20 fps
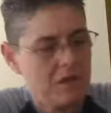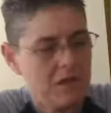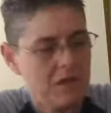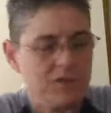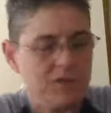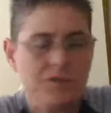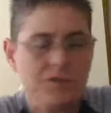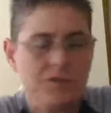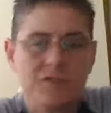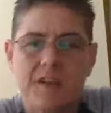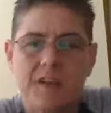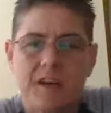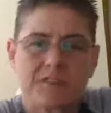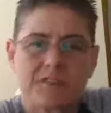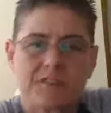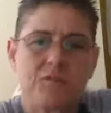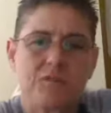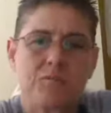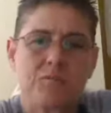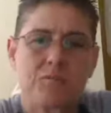Juicy
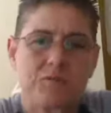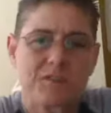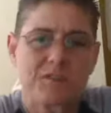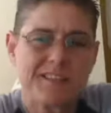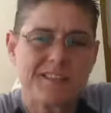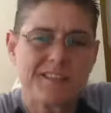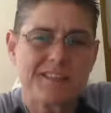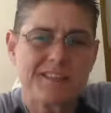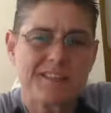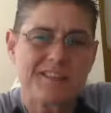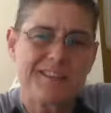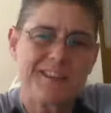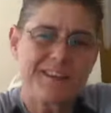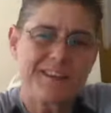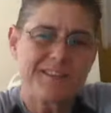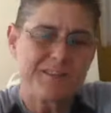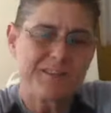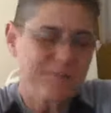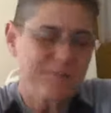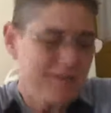Exo Princess
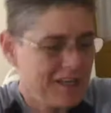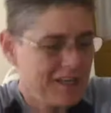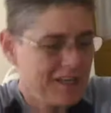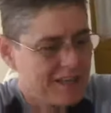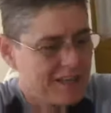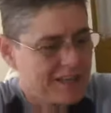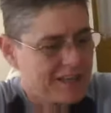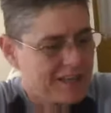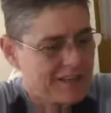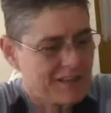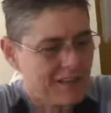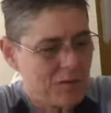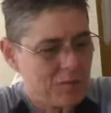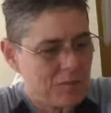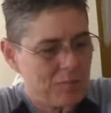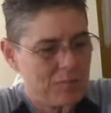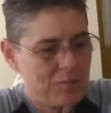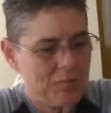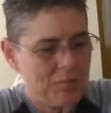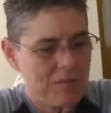asked me,
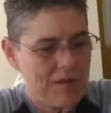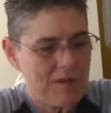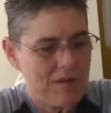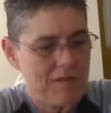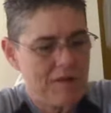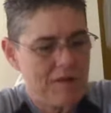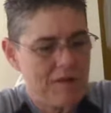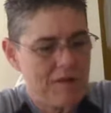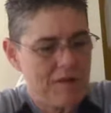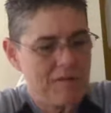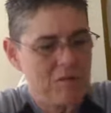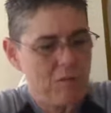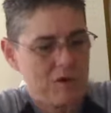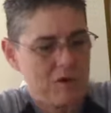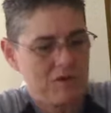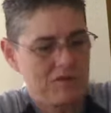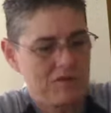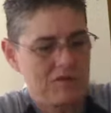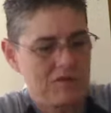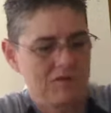have I ever
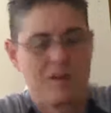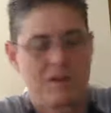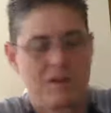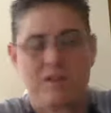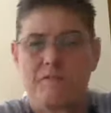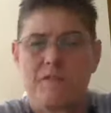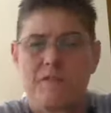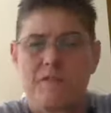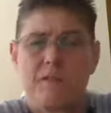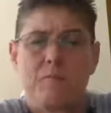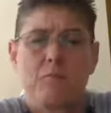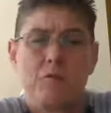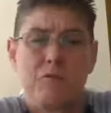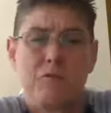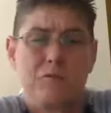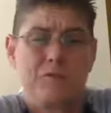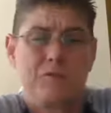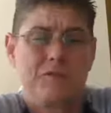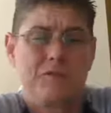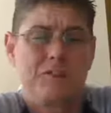wanted to try the femme
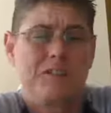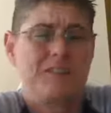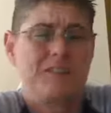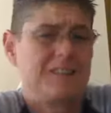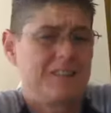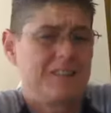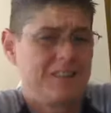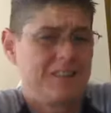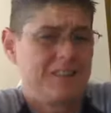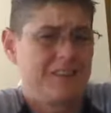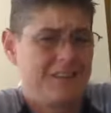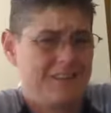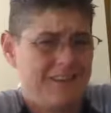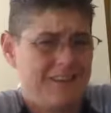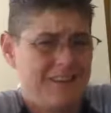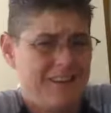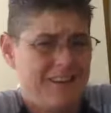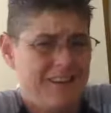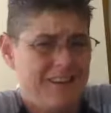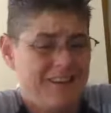roll?
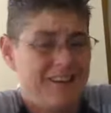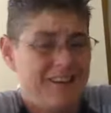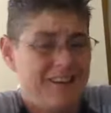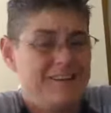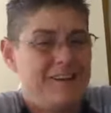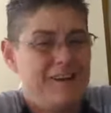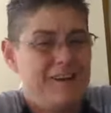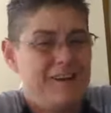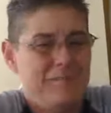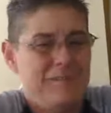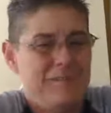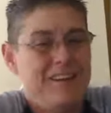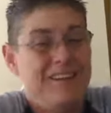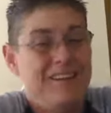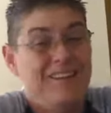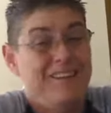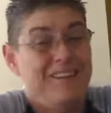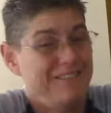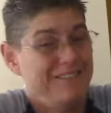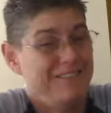And
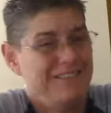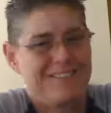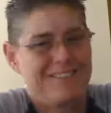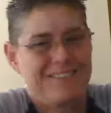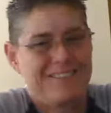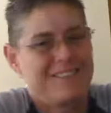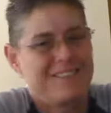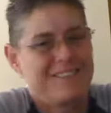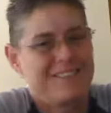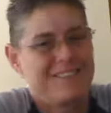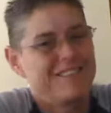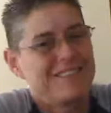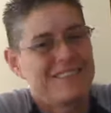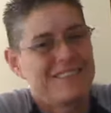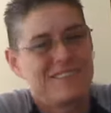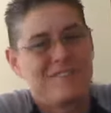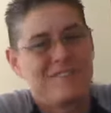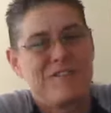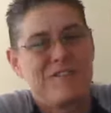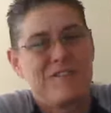Ami, you answered the
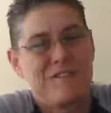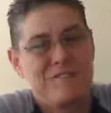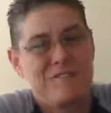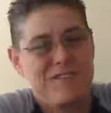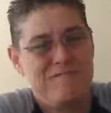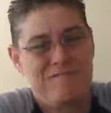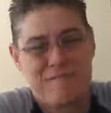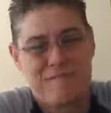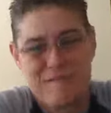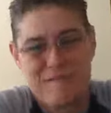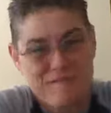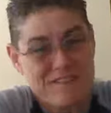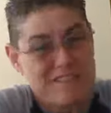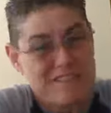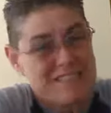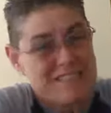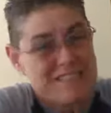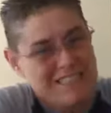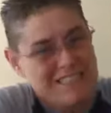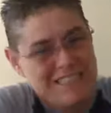question for me
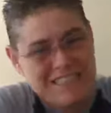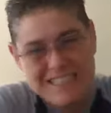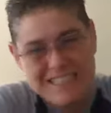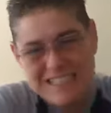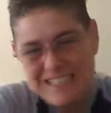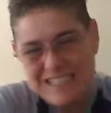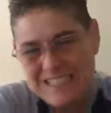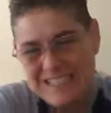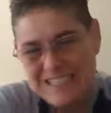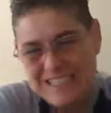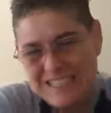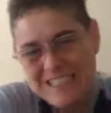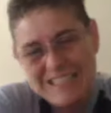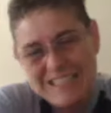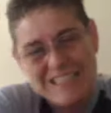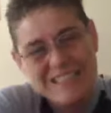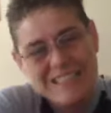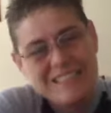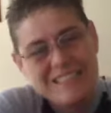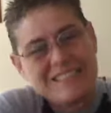perfectly.
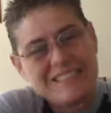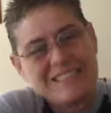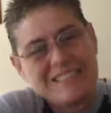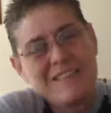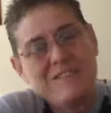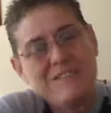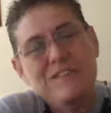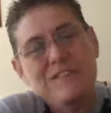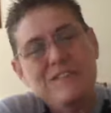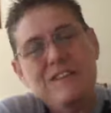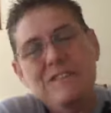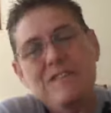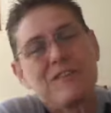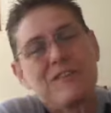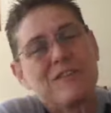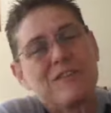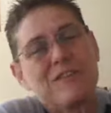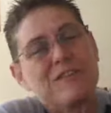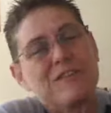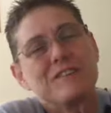It's never
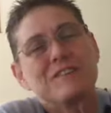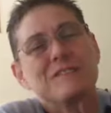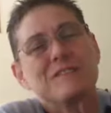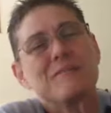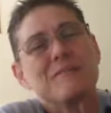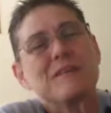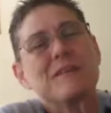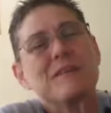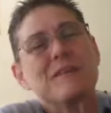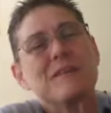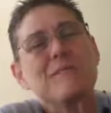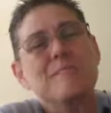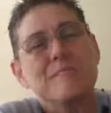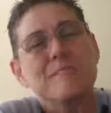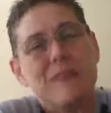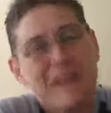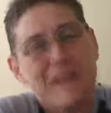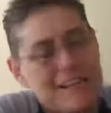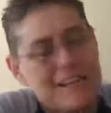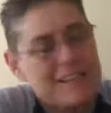even crossed my
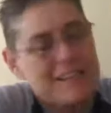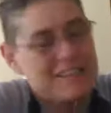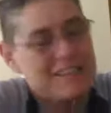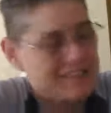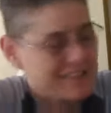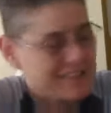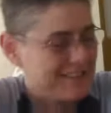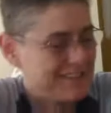mind.